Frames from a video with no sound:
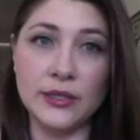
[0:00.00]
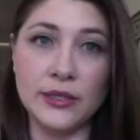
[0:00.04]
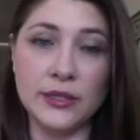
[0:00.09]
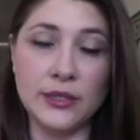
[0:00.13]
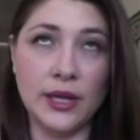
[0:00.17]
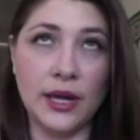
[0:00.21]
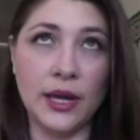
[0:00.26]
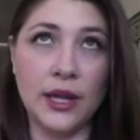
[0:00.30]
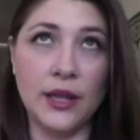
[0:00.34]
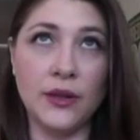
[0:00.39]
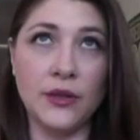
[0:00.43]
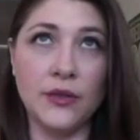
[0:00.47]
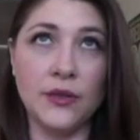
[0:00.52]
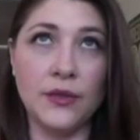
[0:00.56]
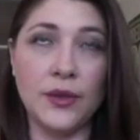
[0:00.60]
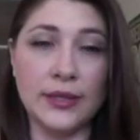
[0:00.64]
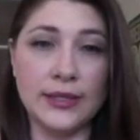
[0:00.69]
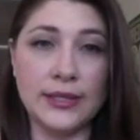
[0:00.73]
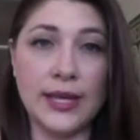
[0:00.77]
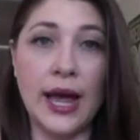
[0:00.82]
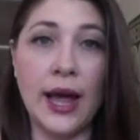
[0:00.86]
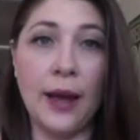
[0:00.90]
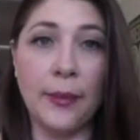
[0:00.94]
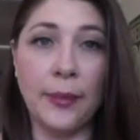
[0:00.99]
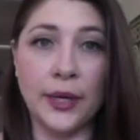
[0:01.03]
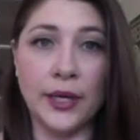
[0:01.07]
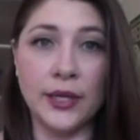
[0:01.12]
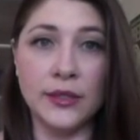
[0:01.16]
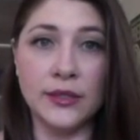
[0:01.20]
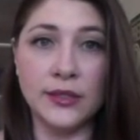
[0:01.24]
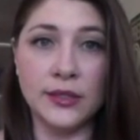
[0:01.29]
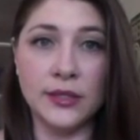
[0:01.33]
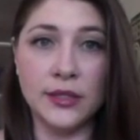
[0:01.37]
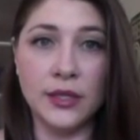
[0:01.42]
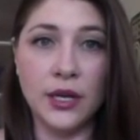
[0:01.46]
that this
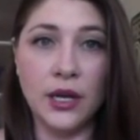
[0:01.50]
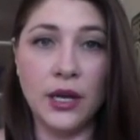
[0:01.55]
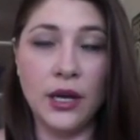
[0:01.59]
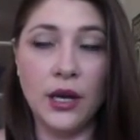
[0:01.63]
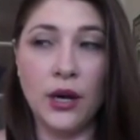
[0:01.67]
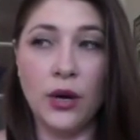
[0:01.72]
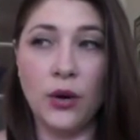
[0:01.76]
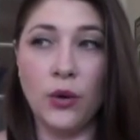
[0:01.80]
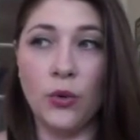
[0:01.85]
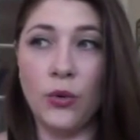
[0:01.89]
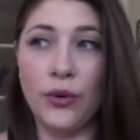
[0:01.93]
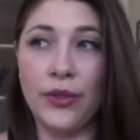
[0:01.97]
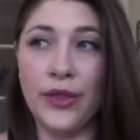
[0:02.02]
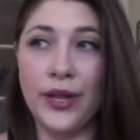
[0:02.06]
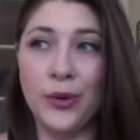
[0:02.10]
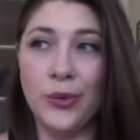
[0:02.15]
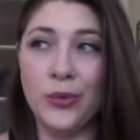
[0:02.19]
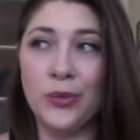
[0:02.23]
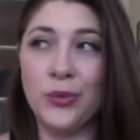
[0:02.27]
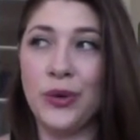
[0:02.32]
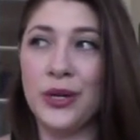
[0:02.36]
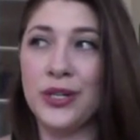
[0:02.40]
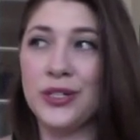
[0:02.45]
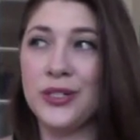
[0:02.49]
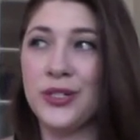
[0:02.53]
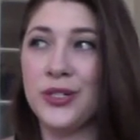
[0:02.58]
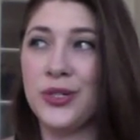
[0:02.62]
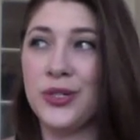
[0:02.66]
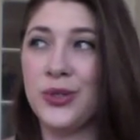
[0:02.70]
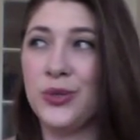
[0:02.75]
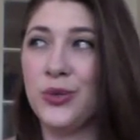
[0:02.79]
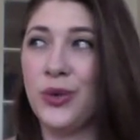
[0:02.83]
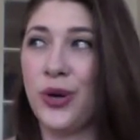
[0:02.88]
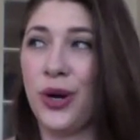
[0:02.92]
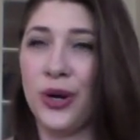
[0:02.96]
happens, or they don't want
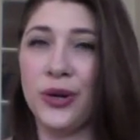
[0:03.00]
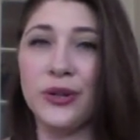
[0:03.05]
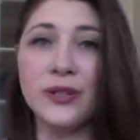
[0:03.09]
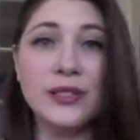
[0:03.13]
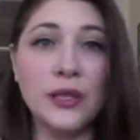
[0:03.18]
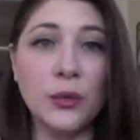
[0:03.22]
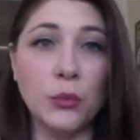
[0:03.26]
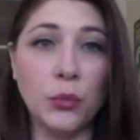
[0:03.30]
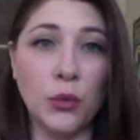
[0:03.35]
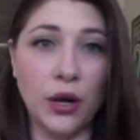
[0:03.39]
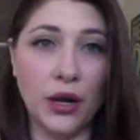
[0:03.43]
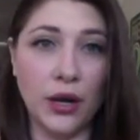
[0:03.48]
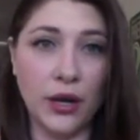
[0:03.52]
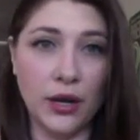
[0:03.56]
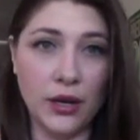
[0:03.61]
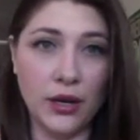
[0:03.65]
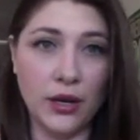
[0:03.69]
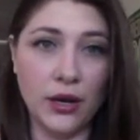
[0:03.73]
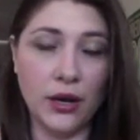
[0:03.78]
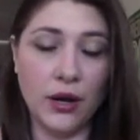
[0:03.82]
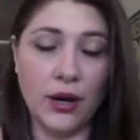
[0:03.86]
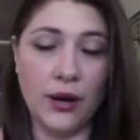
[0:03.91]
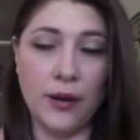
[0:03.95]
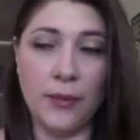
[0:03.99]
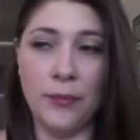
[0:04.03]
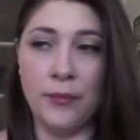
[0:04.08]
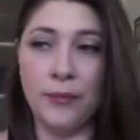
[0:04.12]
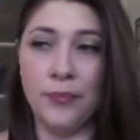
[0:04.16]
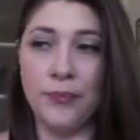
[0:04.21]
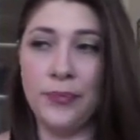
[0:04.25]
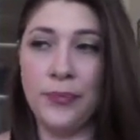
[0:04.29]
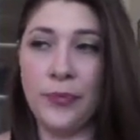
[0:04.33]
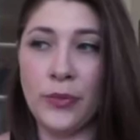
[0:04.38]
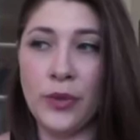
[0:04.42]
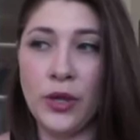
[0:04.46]
to hurt
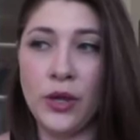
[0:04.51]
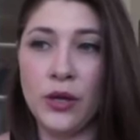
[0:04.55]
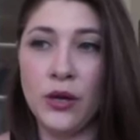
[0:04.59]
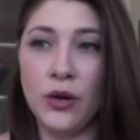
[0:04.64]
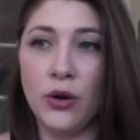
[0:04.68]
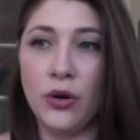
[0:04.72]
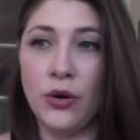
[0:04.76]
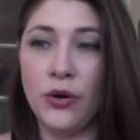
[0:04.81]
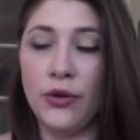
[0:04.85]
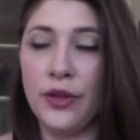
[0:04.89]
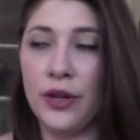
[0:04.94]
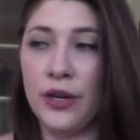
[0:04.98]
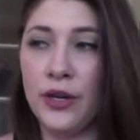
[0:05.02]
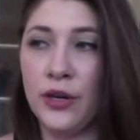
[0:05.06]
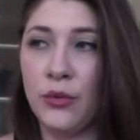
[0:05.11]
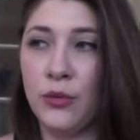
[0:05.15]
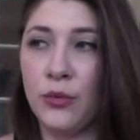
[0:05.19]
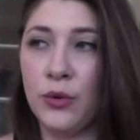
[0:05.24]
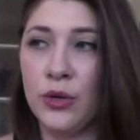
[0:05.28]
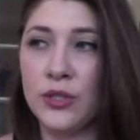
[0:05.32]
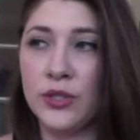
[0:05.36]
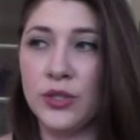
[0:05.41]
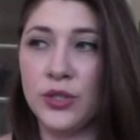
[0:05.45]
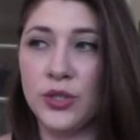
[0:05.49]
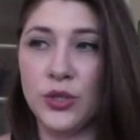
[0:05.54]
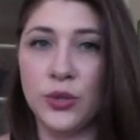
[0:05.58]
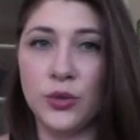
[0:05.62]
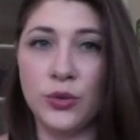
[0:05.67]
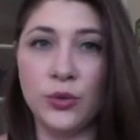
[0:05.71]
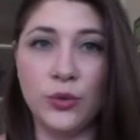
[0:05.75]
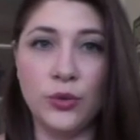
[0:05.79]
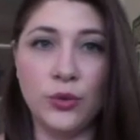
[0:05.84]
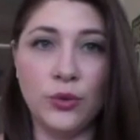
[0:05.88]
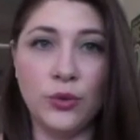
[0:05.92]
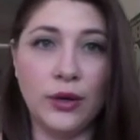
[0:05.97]
someone. Or they don't want
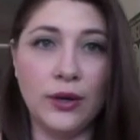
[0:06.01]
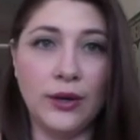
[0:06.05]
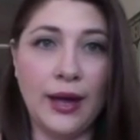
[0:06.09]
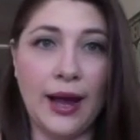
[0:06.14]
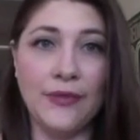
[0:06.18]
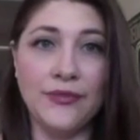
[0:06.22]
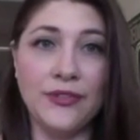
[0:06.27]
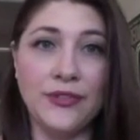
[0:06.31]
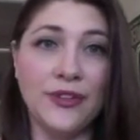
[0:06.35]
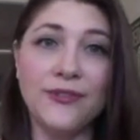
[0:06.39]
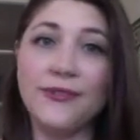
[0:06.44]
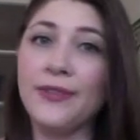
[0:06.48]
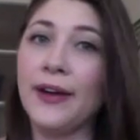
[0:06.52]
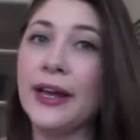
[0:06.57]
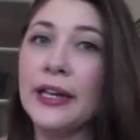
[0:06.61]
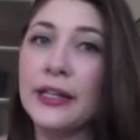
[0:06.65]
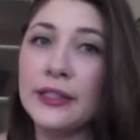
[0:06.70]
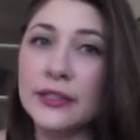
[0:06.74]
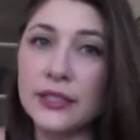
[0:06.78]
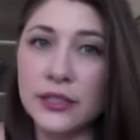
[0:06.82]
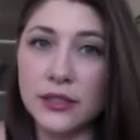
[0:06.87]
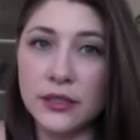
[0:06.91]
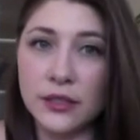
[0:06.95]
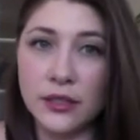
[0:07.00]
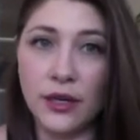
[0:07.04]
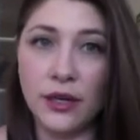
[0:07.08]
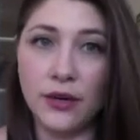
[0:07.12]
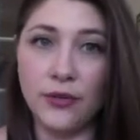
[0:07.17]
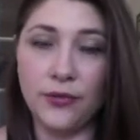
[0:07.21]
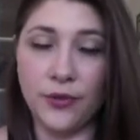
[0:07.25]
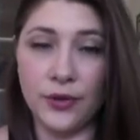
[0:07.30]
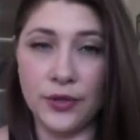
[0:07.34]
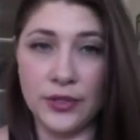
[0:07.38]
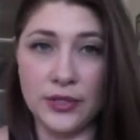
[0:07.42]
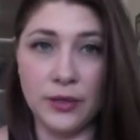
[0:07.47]
to have to fight
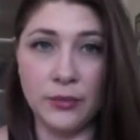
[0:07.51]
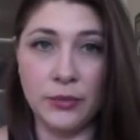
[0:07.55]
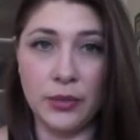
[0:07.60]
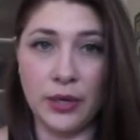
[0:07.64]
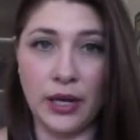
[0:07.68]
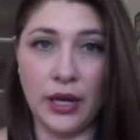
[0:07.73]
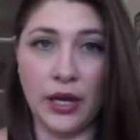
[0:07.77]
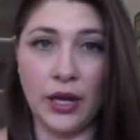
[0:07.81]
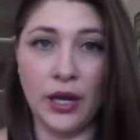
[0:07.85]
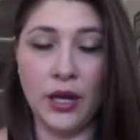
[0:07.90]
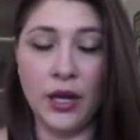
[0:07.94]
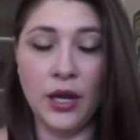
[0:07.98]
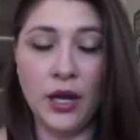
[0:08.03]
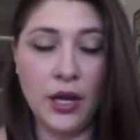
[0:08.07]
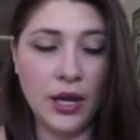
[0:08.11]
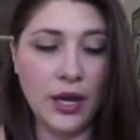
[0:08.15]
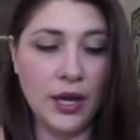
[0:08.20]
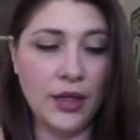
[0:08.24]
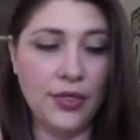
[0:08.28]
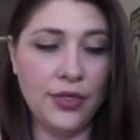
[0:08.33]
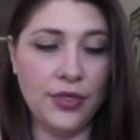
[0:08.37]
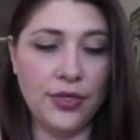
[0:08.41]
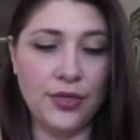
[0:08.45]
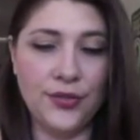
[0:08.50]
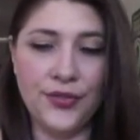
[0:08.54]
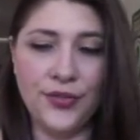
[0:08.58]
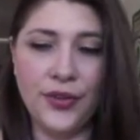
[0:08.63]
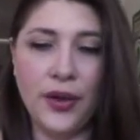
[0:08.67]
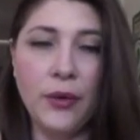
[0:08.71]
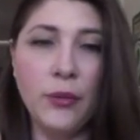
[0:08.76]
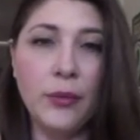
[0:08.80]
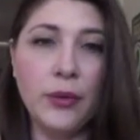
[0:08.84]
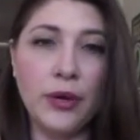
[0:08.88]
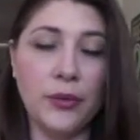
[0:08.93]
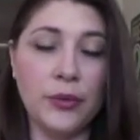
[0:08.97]
for somebody.
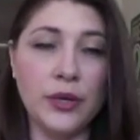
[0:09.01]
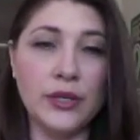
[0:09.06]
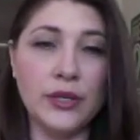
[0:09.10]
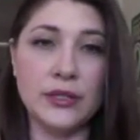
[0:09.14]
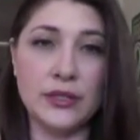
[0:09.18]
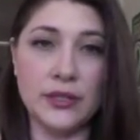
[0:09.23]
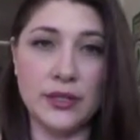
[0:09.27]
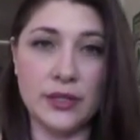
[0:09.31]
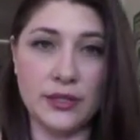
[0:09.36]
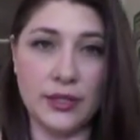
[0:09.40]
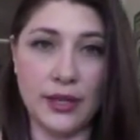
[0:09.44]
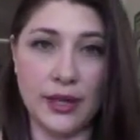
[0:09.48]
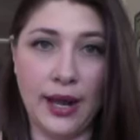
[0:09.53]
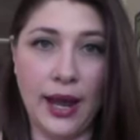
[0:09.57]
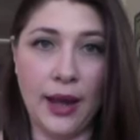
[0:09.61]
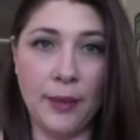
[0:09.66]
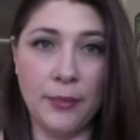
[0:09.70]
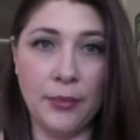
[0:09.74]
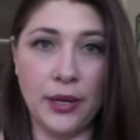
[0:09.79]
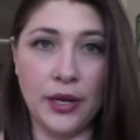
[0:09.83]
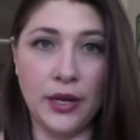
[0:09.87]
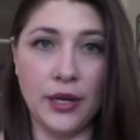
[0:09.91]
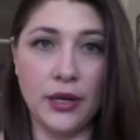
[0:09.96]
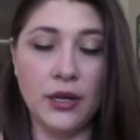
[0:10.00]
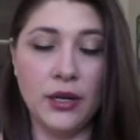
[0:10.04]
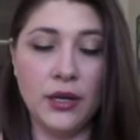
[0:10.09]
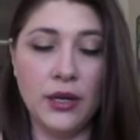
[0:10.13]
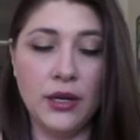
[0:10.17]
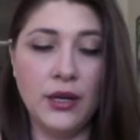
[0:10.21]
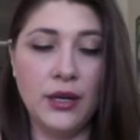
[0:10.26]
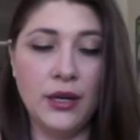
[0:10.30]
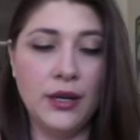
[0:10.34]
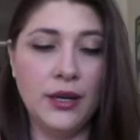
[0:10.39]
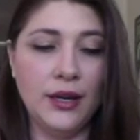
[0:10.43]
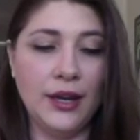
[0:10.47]
So many reasons this can happen.
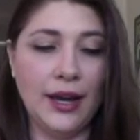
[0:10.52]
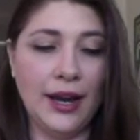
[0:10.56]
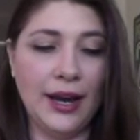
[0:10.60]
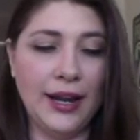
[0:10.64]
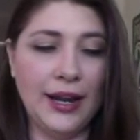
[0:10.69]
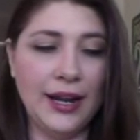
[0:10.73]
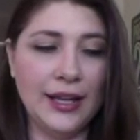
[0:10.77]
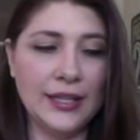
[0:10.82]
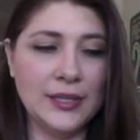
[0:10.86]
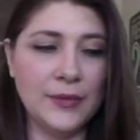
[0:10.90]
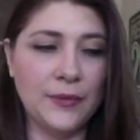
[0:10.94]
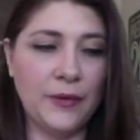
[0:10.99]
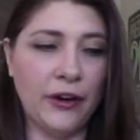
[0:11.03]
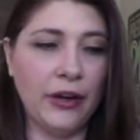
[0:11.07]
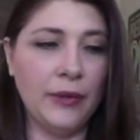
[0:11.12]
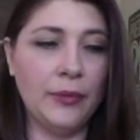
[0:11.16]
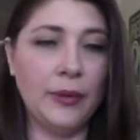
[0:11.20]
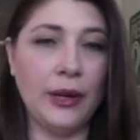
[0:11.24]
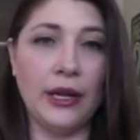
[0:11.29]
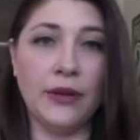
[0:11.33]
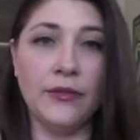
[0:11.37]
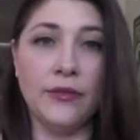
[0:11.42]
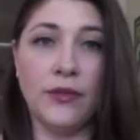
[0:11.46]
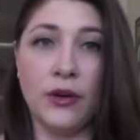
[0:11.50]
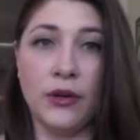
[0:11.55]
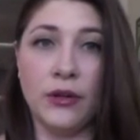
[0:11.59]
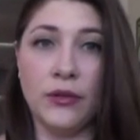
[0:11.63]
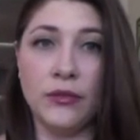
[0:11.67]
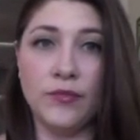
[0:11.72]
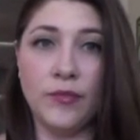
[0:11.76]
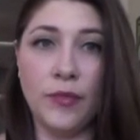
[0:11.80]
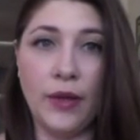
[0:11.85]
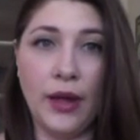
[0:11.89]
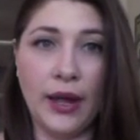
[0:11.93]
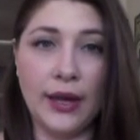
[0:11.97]
And it's very painful,
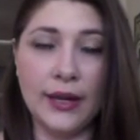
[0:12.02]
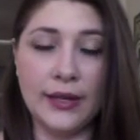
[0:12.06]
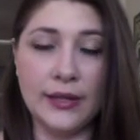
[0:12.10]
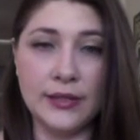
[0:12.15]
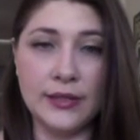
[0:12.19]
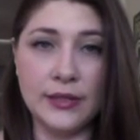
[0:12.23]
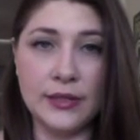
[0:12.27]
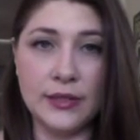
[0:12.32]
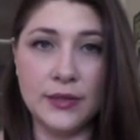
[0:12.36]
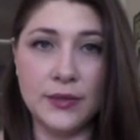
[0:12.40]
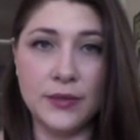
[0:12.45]
and